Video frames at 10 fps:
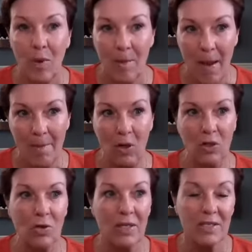remember,
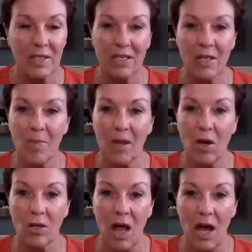you can see
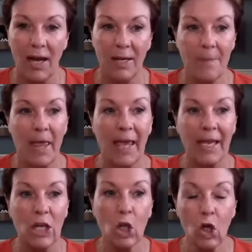something online, it
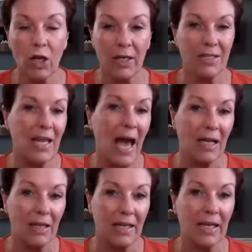can look
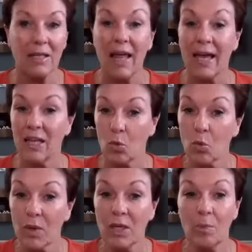exactly like the
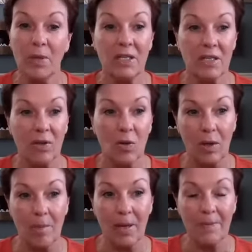real piece of
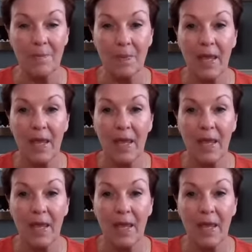equipment